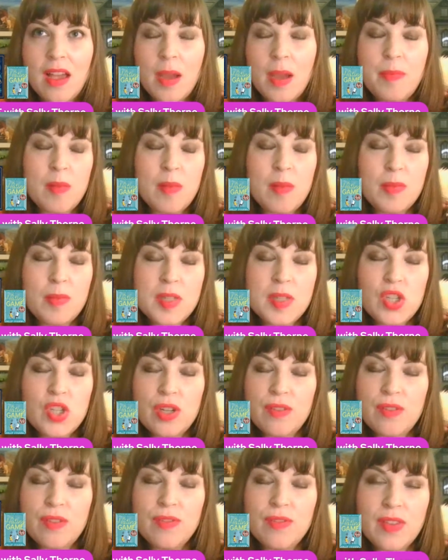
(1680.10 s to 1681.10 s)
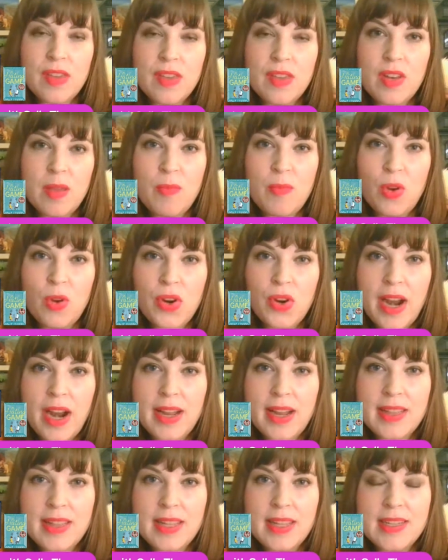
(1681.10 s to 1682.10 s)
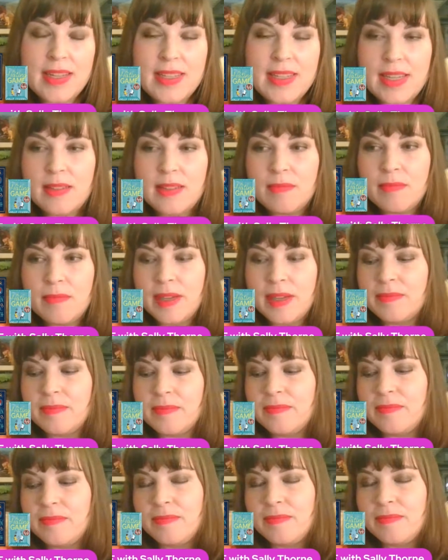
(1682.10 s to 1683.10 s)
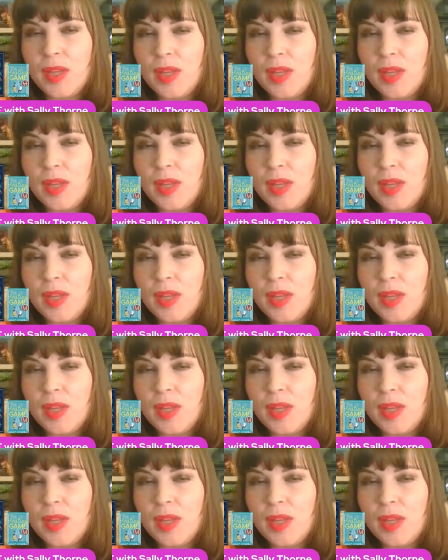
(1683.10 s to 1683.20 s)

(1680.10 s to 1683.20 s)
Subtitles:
have given him more credit than I did, but you know.